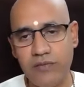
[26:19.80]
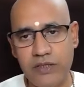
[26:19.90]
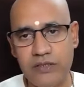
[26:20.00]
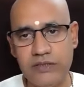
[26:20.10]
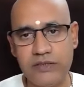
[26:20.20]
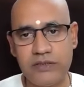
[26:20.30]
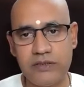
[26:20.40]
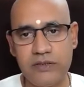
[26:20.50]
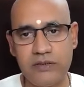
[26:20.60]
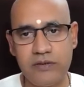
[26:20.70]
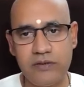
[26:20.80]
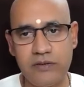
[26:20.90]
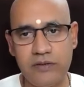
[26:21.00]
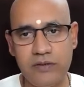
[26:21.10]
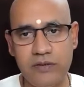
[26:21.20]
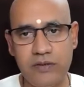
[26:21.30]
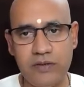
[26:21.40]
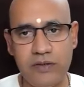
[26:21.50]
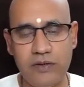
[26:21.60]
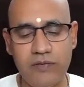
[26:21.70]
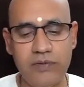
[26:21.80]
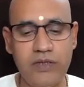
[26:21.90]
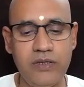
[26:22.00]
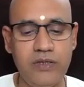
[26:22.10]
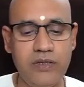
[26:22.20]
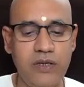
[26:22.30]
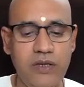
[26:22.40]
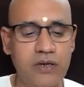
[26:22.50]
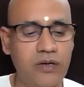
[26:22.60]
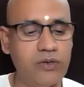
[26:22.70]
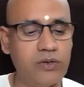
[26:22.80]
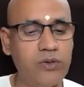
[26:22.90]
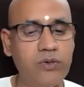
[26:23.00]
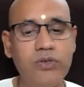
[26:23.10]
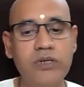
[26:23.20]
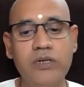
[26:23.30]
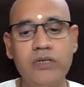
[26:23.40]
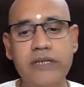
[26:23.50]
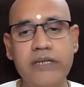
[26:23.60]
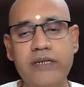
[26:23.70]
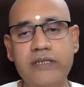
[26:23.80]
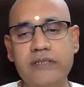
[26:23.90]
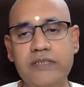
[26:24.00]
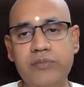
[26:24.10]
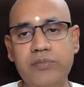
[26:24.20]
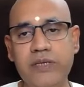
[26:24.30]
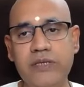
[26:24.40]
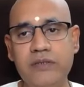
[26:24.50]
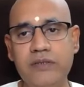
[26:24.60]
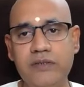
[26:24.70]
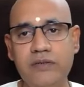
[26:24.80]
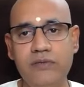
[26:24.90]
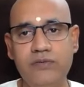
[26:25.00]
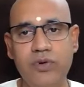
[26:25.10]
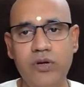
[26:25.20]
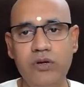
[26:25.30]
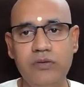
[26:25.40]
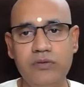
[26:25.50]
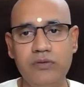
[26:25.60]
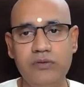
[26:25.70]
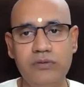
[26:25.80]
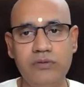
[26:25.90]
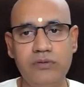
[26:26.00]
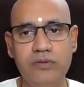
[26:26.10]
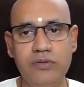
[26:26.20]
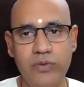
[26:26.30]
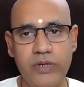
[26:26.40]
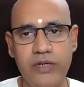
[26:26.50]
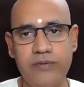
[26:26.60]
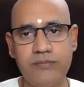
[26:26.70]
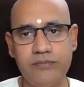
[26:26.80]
With this, we conclude uh, the intrinsic being for today.